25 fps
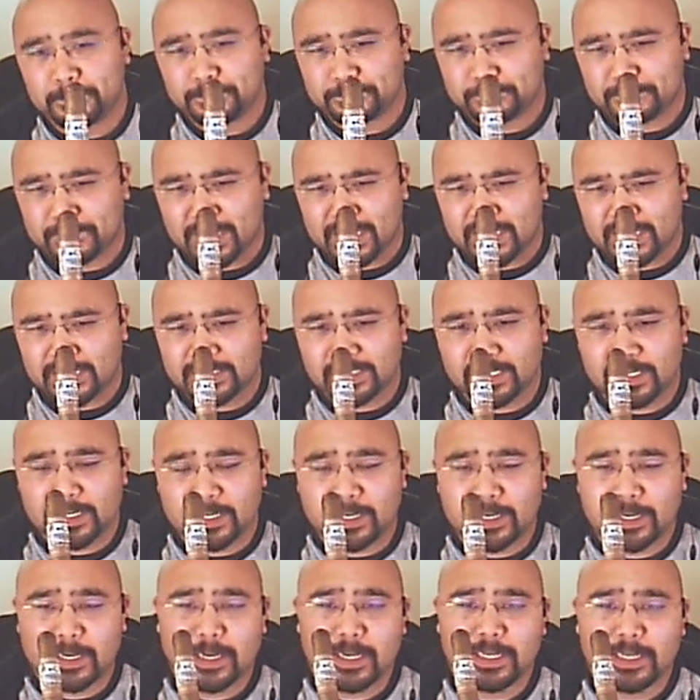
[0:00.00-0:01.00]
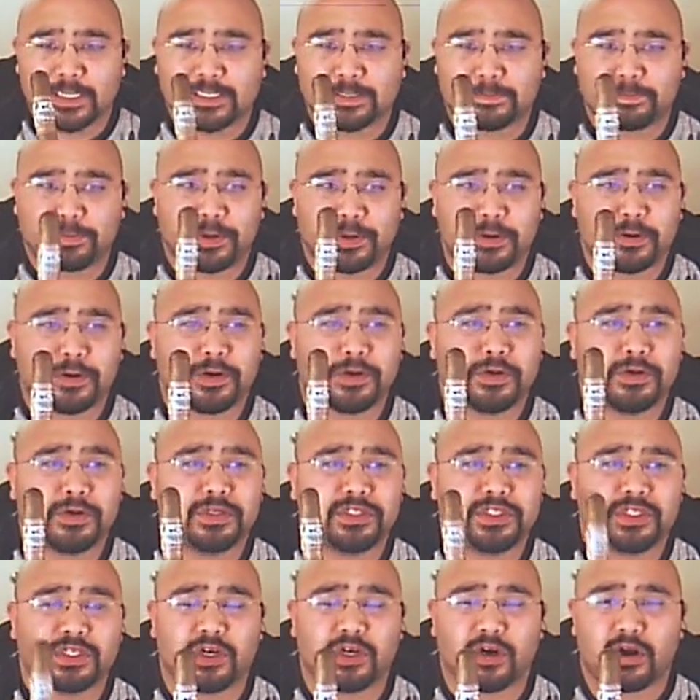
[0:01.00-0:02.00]
It's a Puro
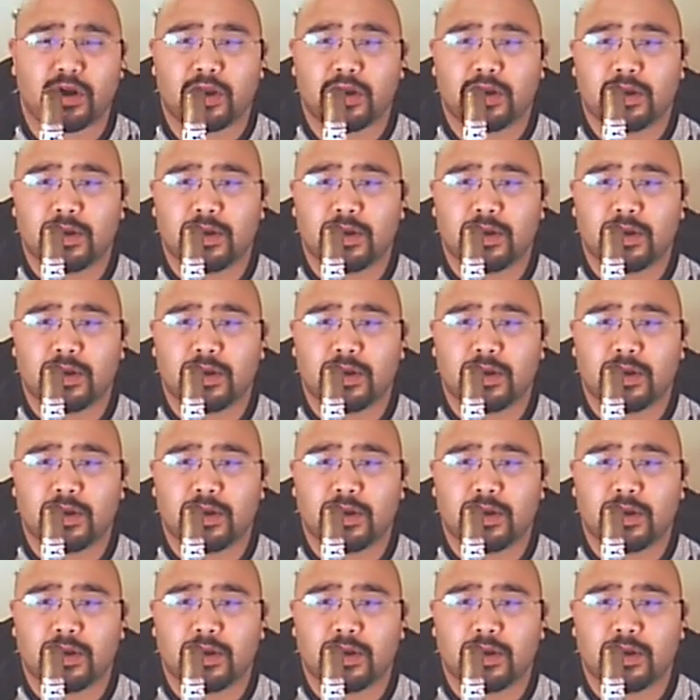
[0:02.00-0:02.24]
cigar.